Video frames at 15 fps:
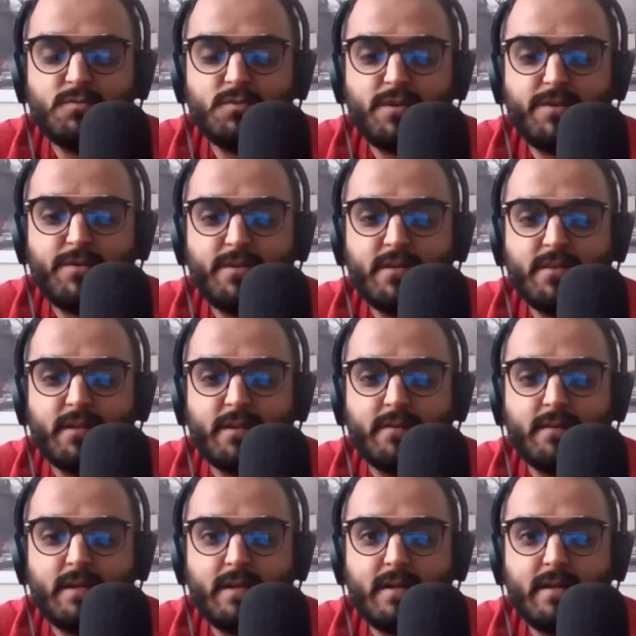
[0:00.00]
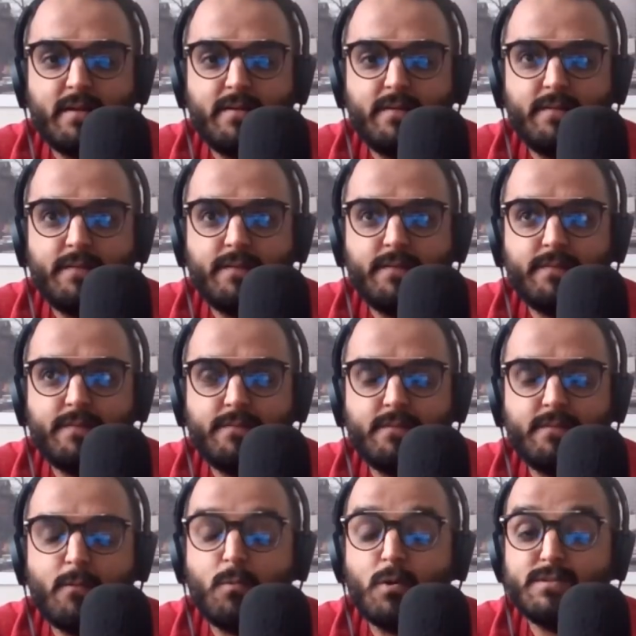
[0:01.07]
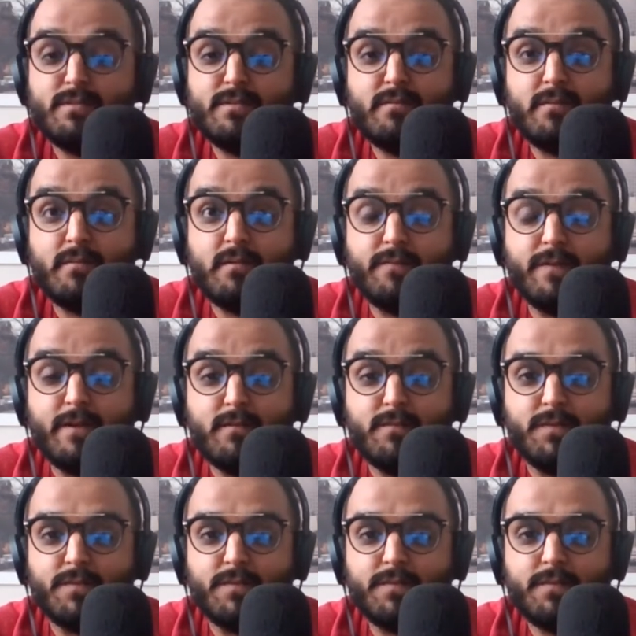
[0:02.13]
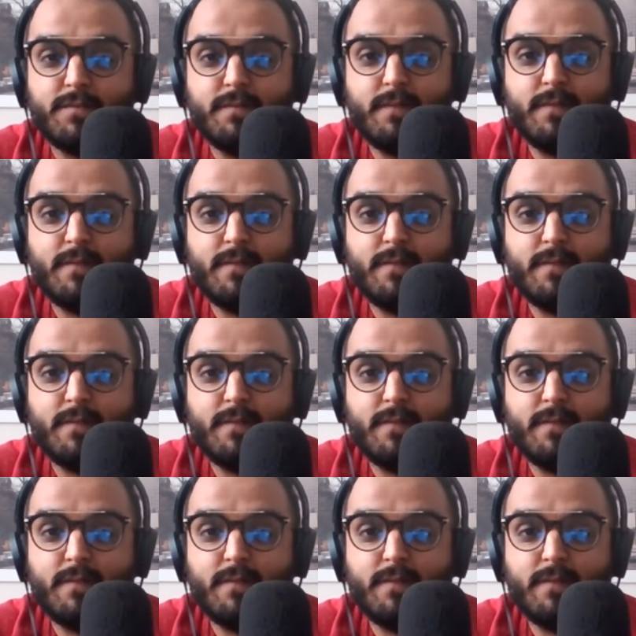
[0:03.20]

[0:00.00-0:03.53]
sorry to hear that i had i wasn't aware of this